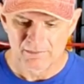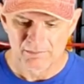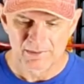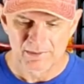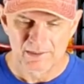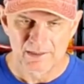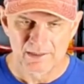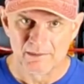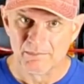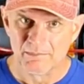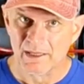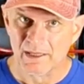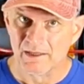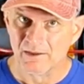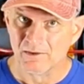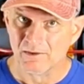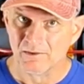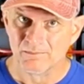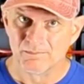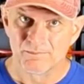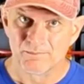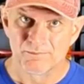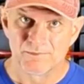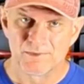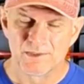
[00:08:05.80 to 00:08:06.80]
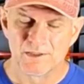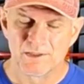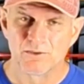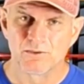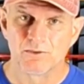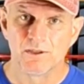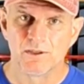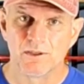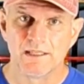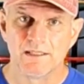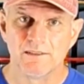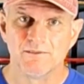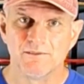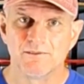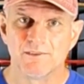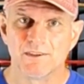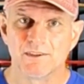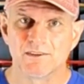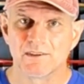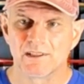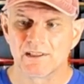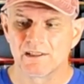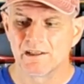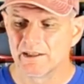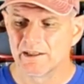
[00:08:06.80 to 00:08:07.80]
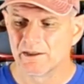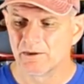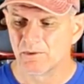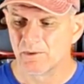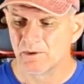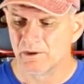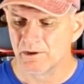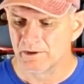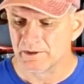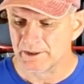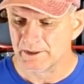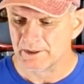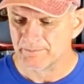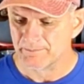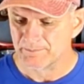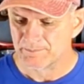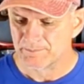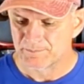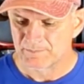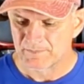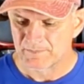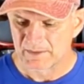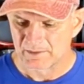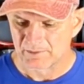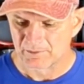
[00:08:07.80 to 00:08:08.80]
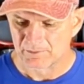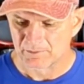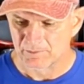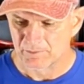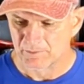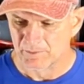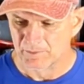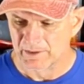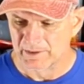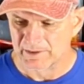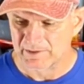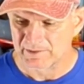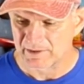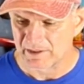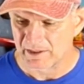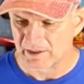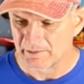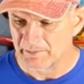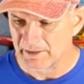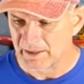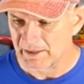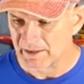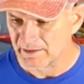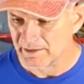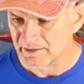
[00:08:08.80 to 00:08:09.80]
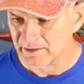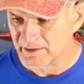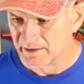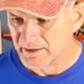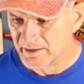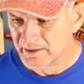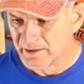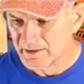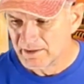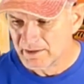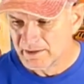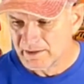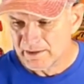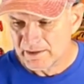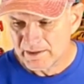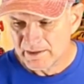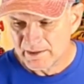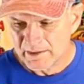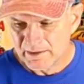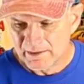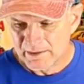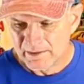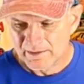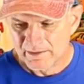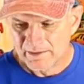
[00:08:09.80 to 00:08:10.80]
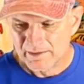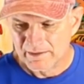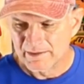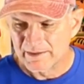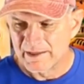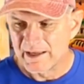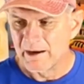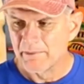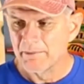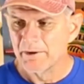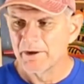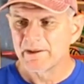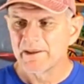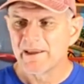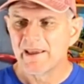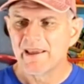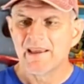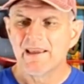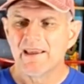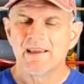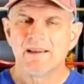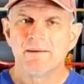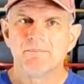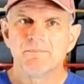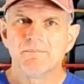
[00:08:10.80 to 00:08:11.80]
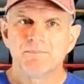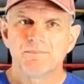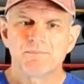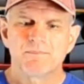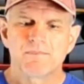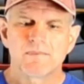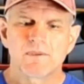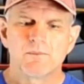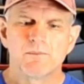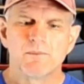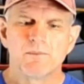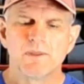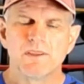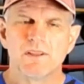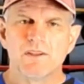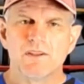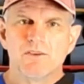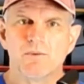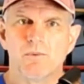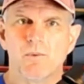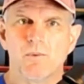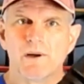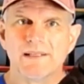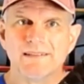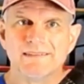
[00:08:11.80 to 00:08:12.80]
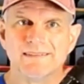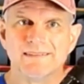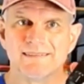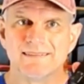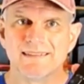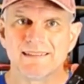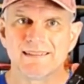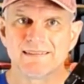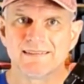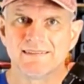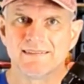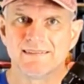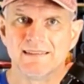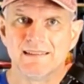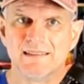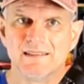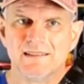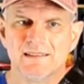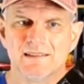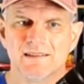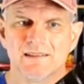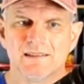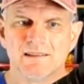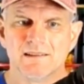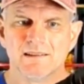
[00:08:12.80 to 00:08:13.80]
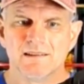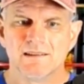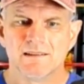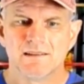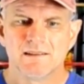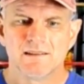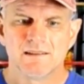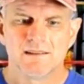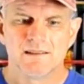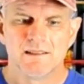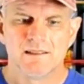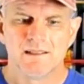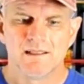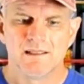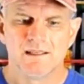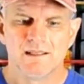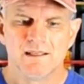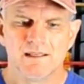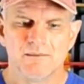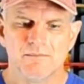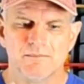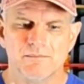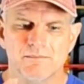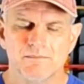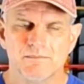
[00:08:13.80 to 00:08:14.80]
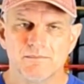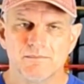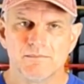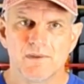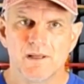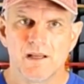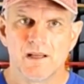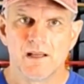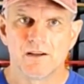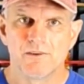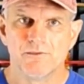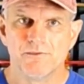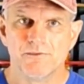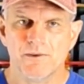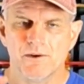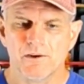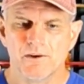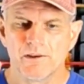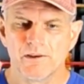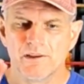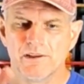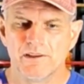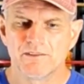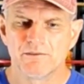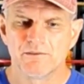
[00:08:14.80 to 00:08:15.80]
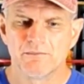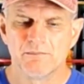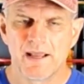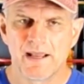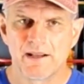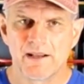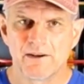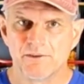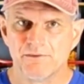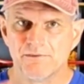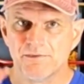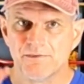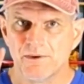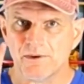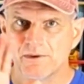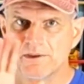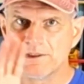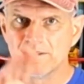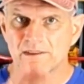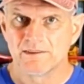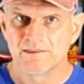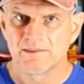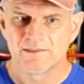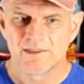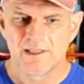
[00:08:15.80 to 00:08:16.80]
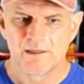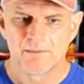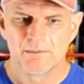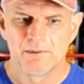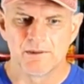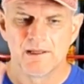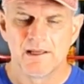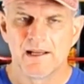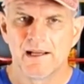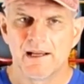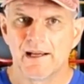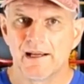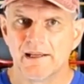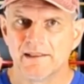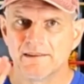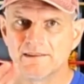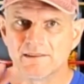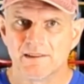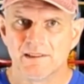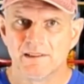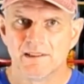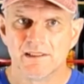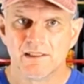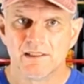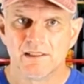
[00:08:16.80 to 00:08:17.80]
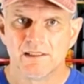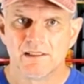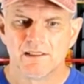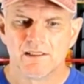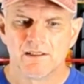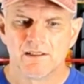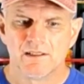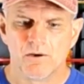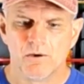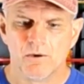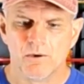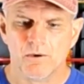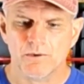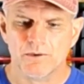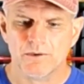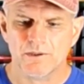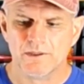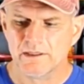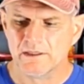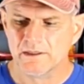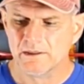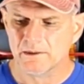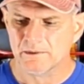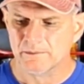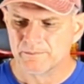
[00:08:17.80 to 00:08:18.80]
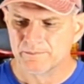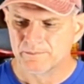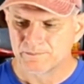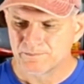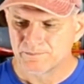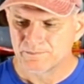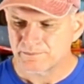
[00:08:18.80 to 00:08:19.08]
completely metal. Feels great, feels like high quality. Really excited about it. The camera came with the 2060 autofocus, manual focus, stabilize, whole deal.